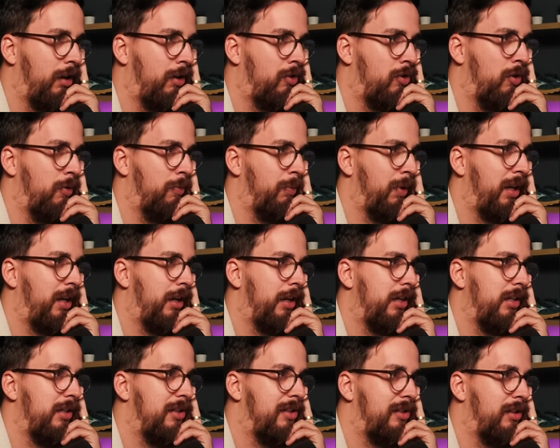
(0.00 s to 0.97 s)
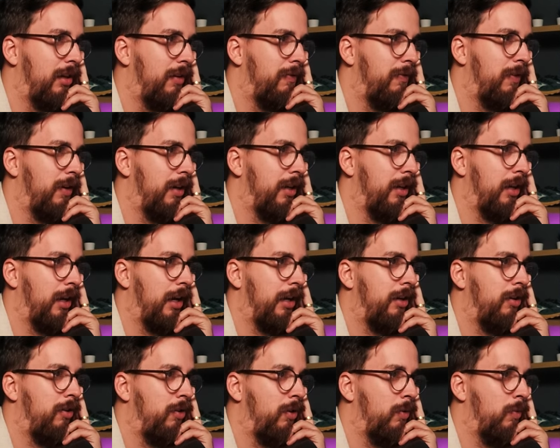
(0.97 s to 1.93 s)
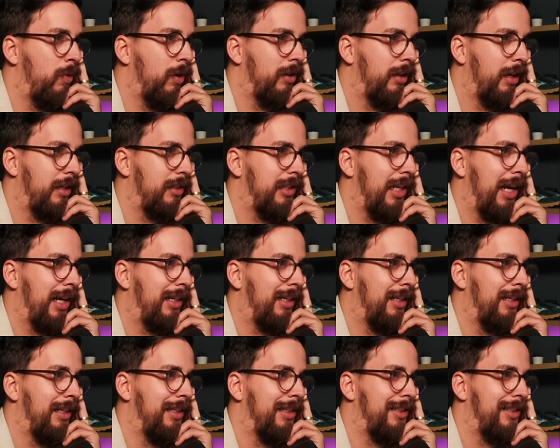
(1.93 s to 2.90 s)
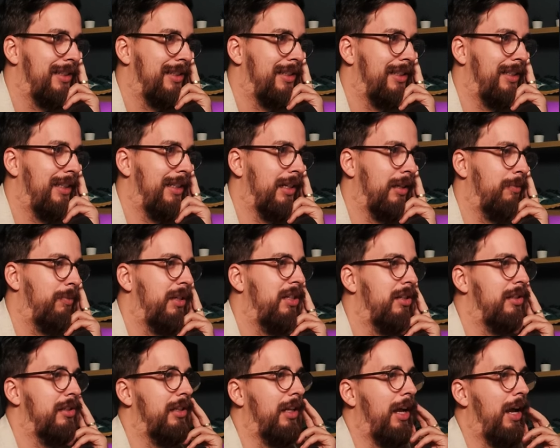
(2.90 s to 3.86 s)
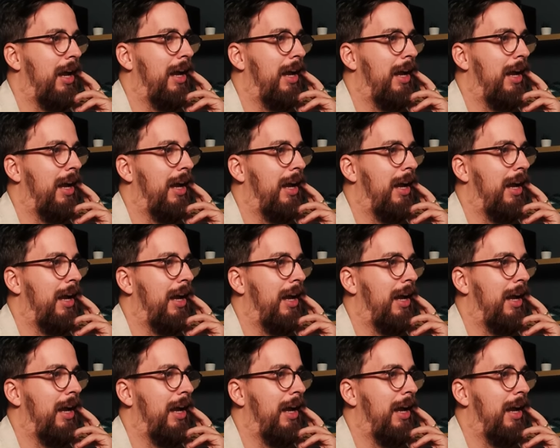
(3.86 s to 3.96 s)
complicated stuff. I don't know what exactly is here, because